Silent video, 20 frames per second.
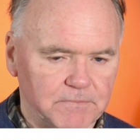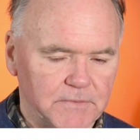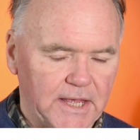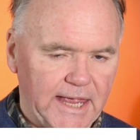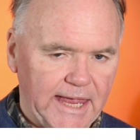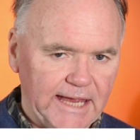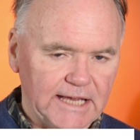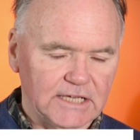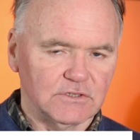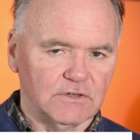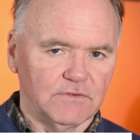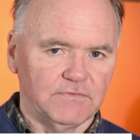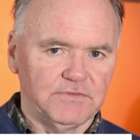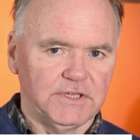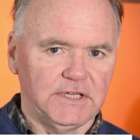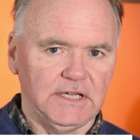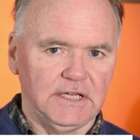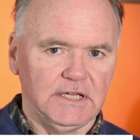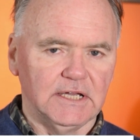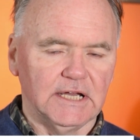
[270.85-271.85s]
X of
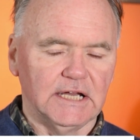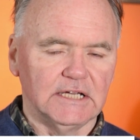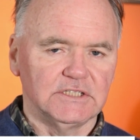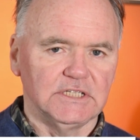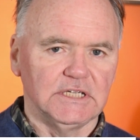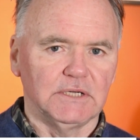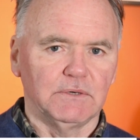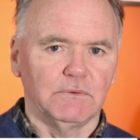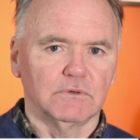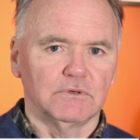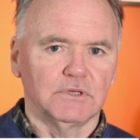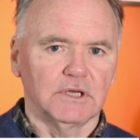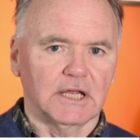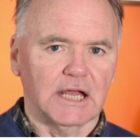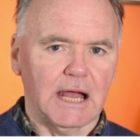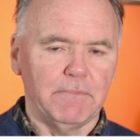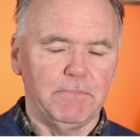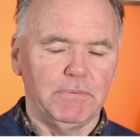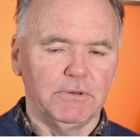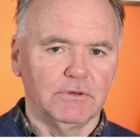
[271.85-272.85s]
t is equal to
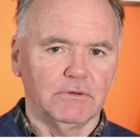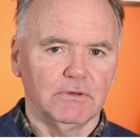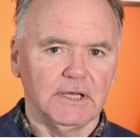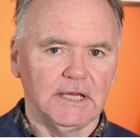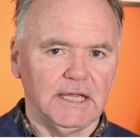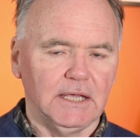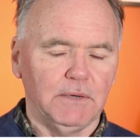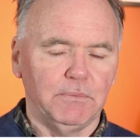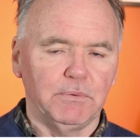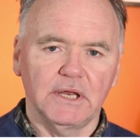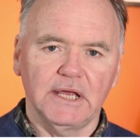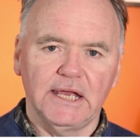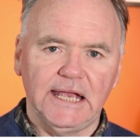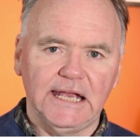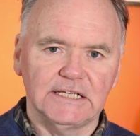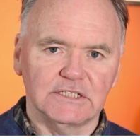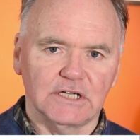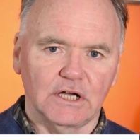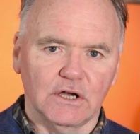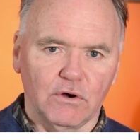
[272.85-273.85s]
capital A, where A
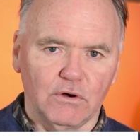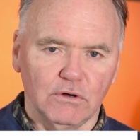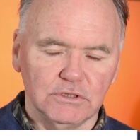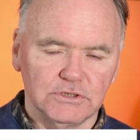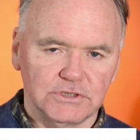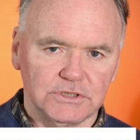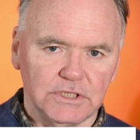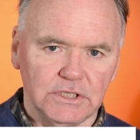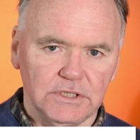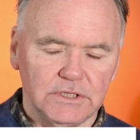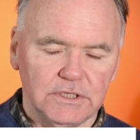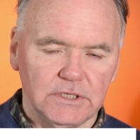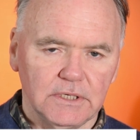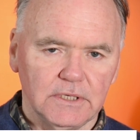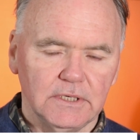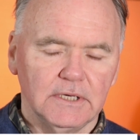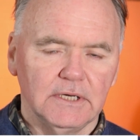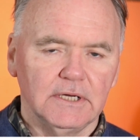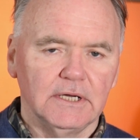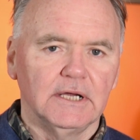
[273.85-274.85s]
is a constant,
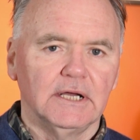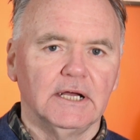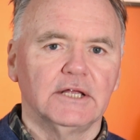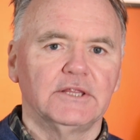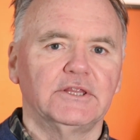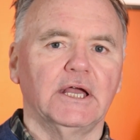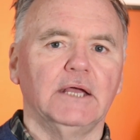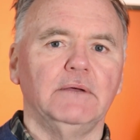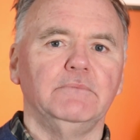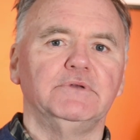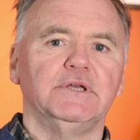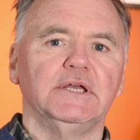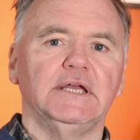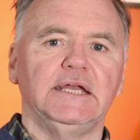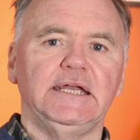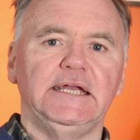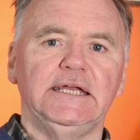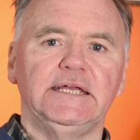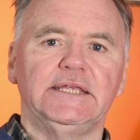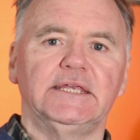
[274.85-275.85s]
times
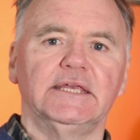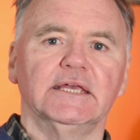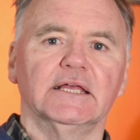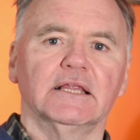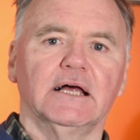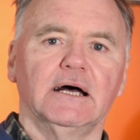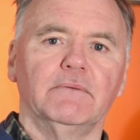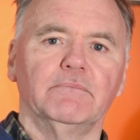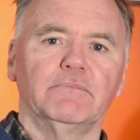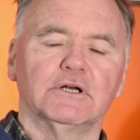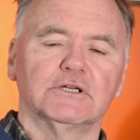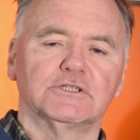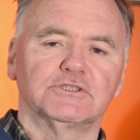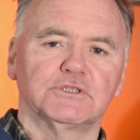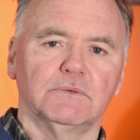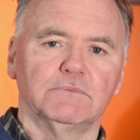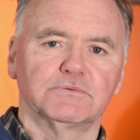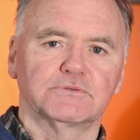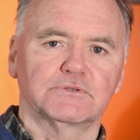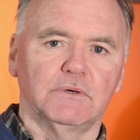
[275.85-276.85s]
e to the lambda
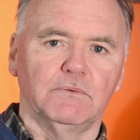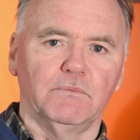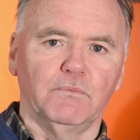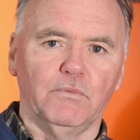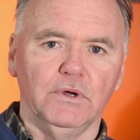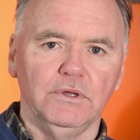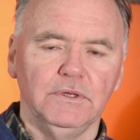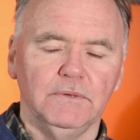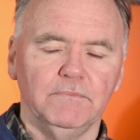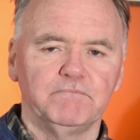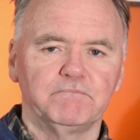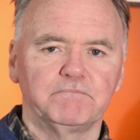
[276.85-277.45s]
subscript 1